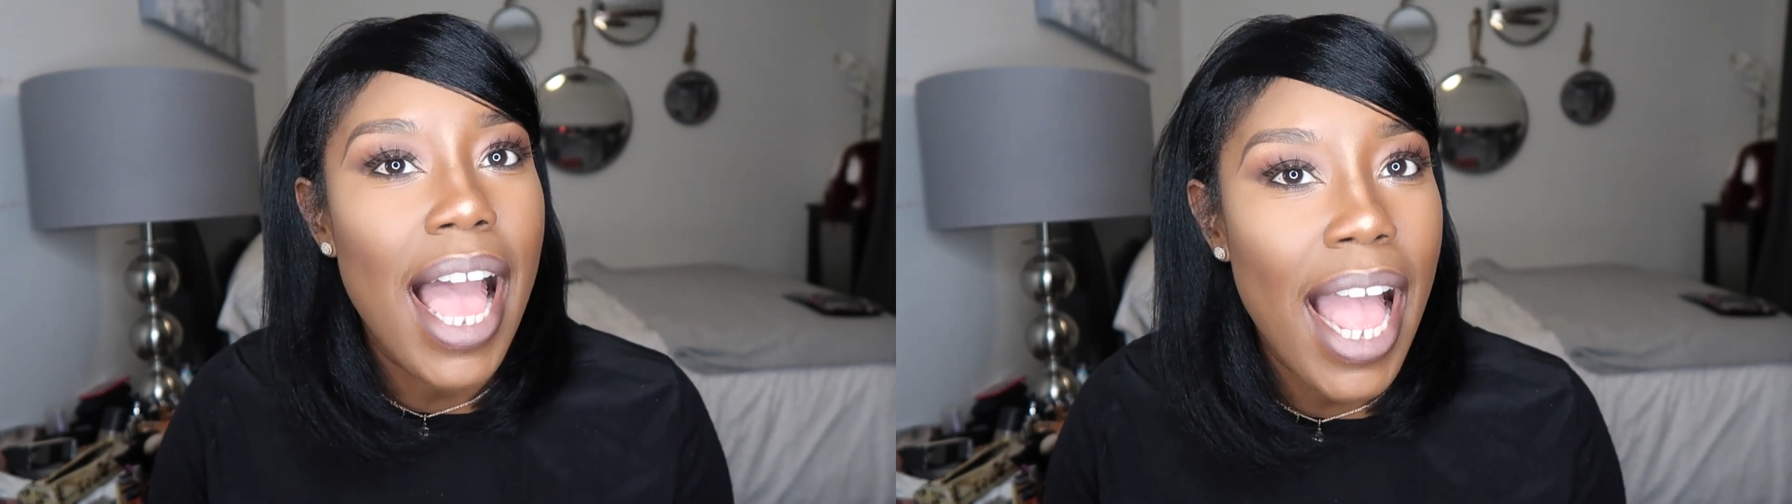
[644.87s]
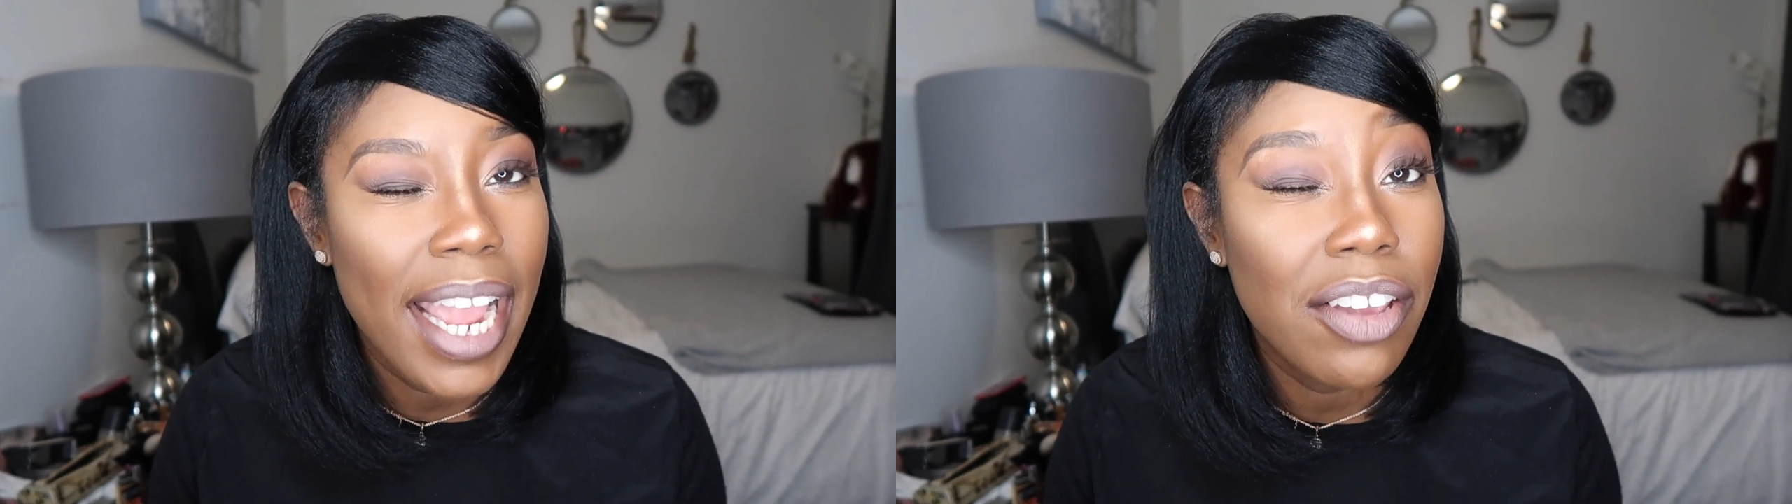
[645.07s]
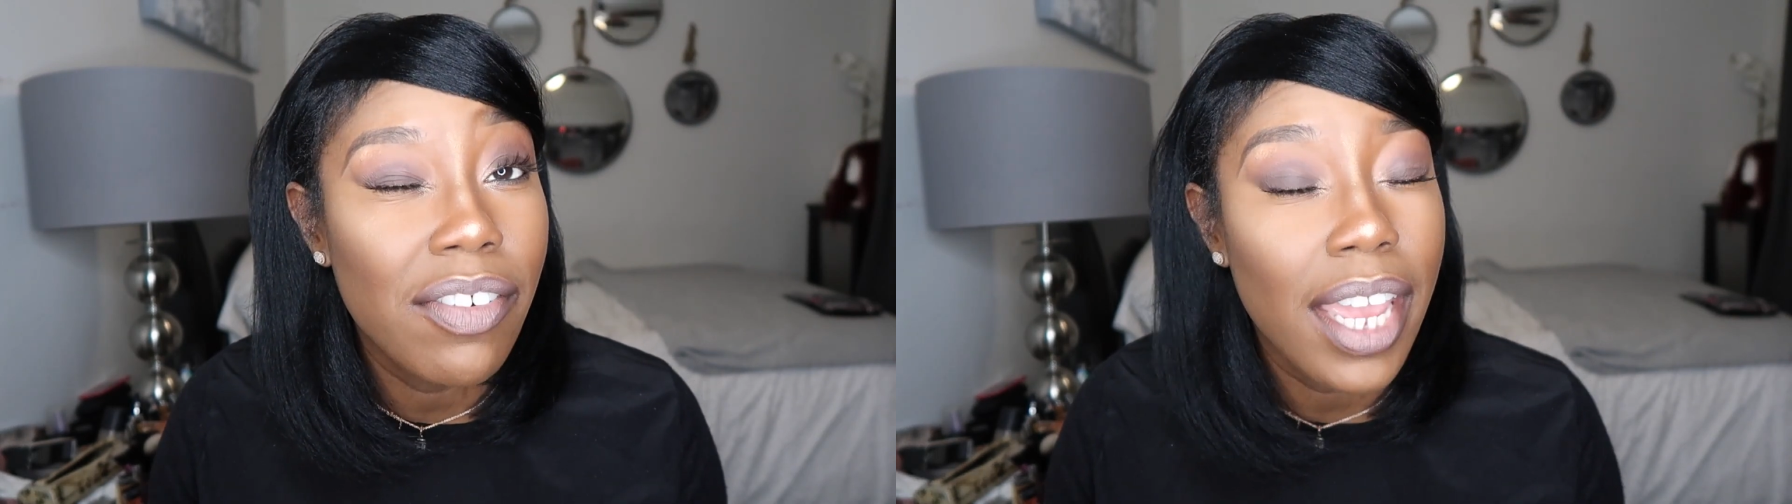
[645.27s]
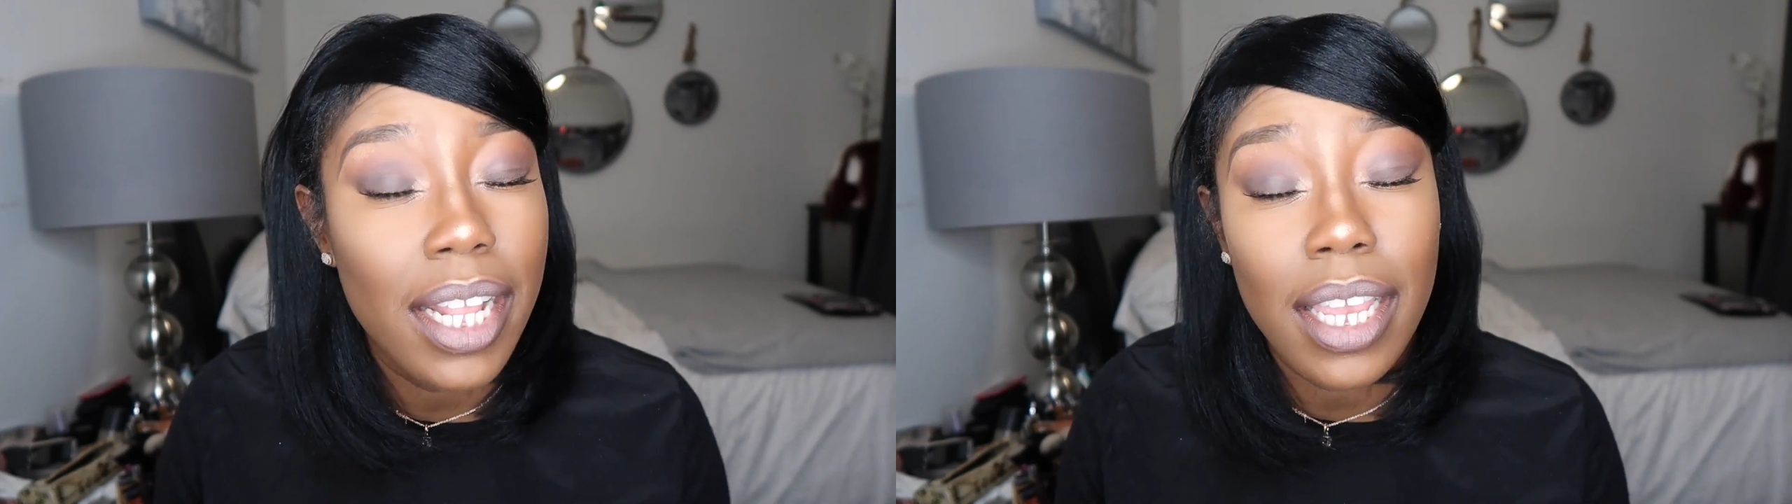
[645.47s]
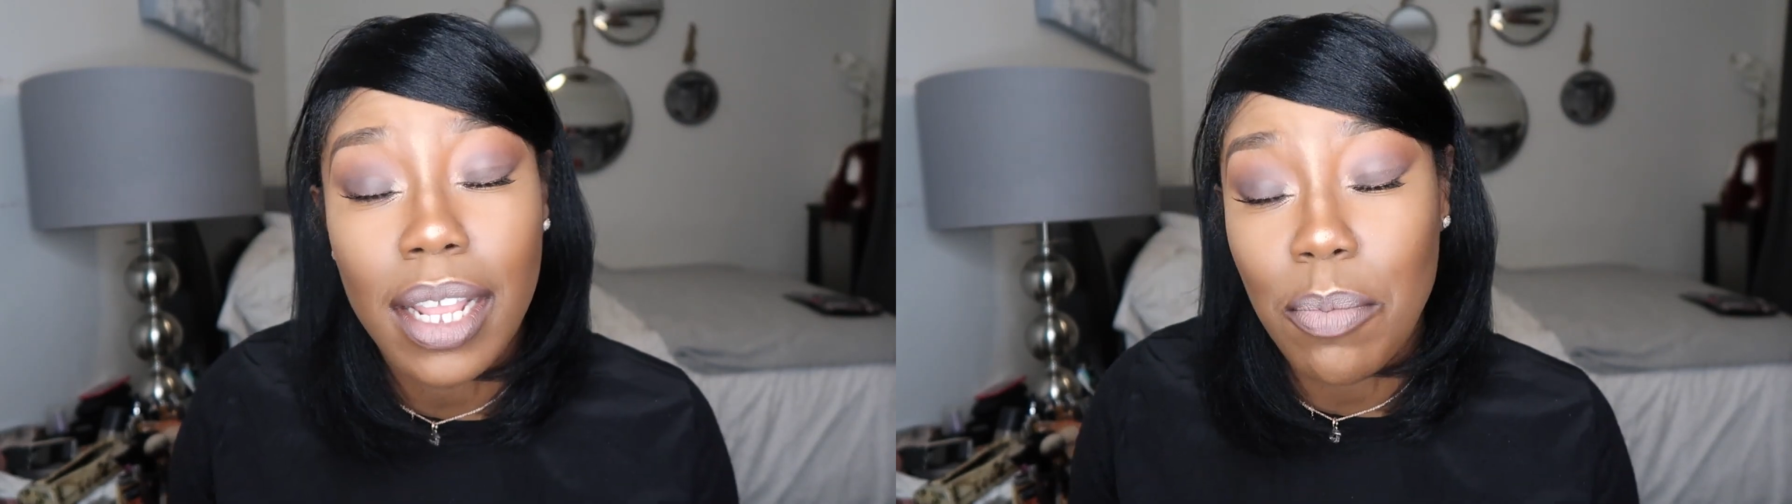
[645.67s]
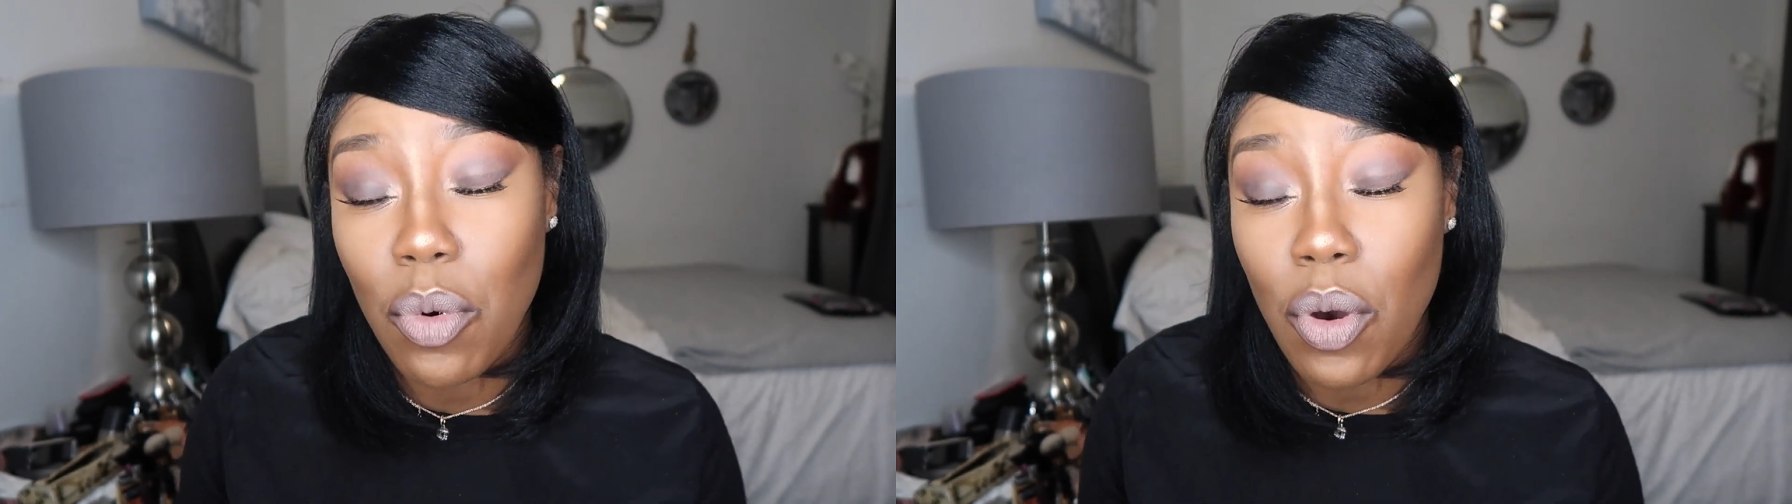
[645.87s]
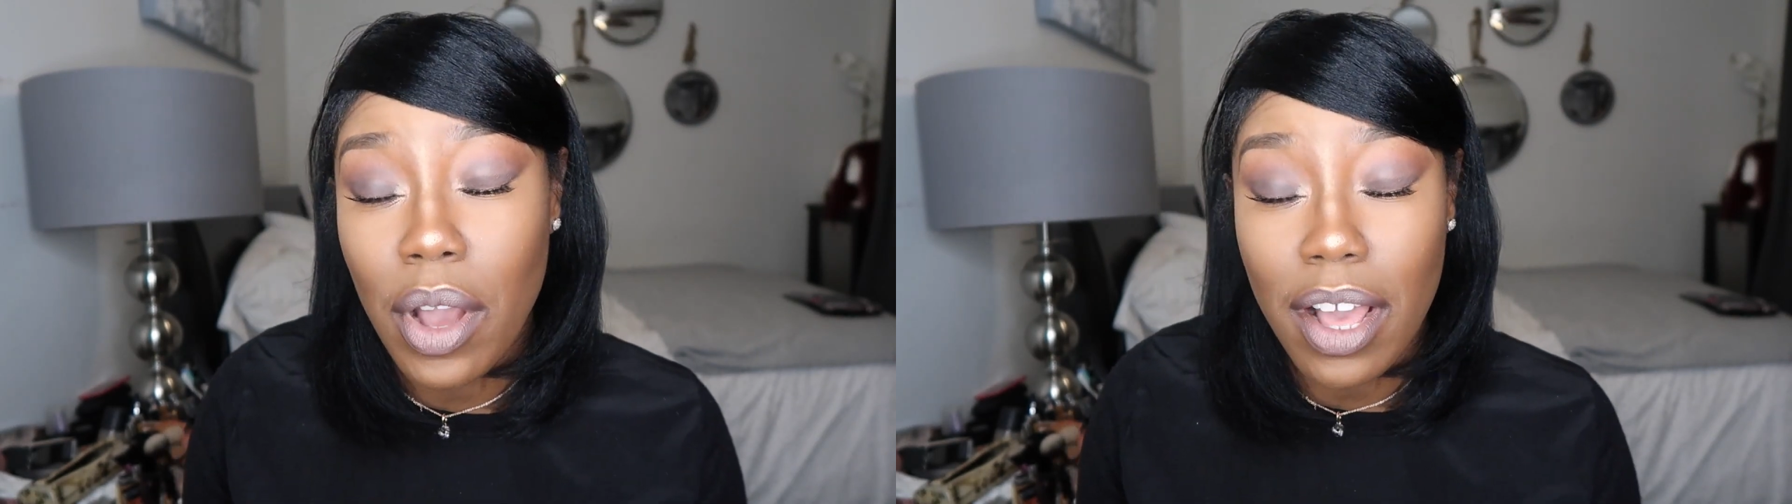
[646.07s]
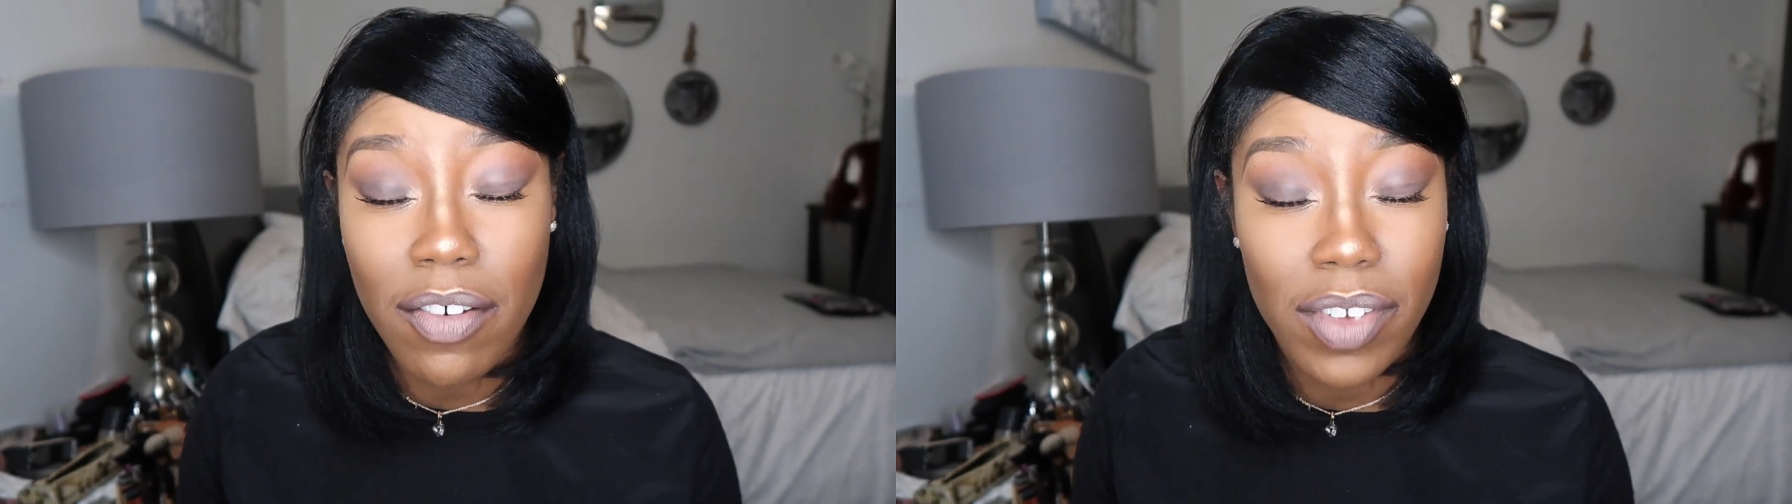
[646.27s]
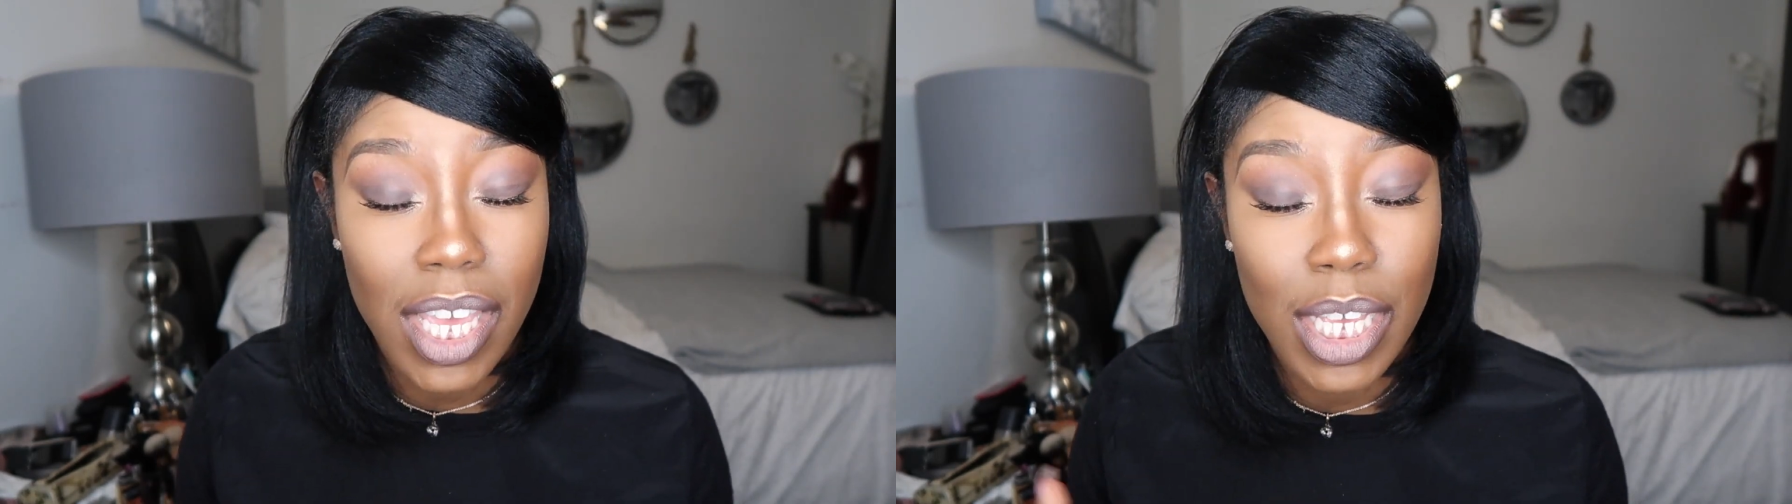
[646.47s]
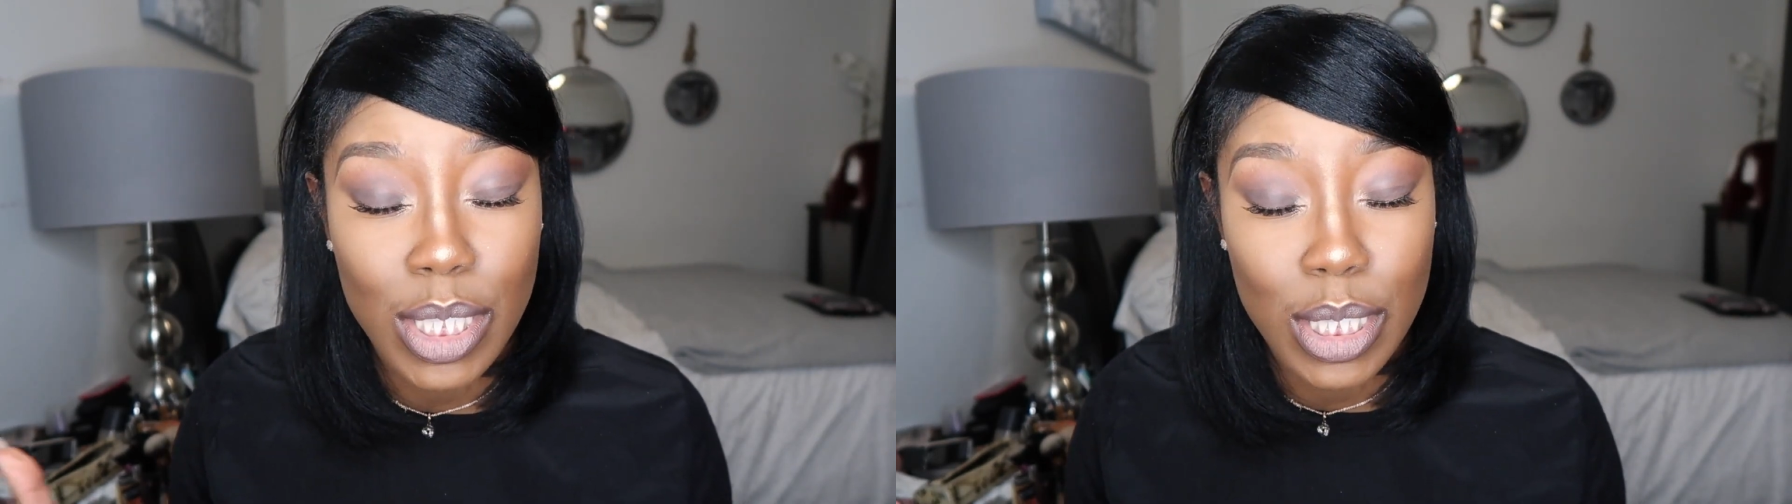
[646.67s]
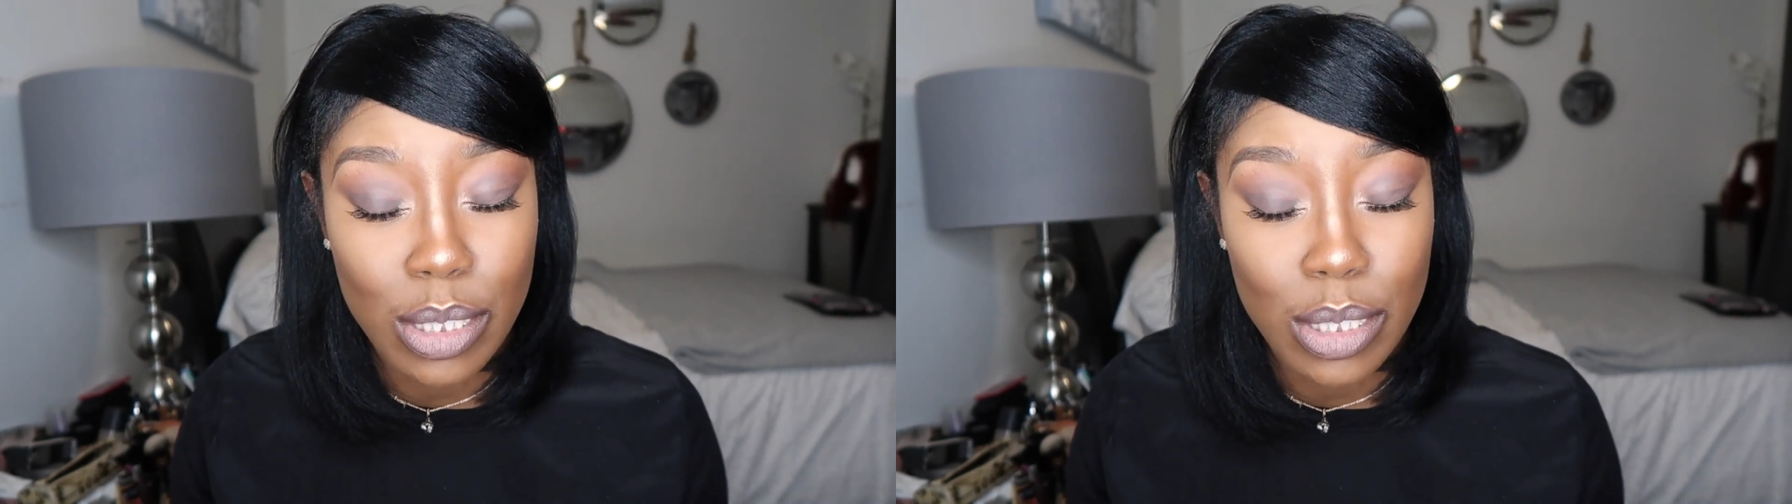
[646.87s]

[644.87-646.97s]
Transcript: I created more of a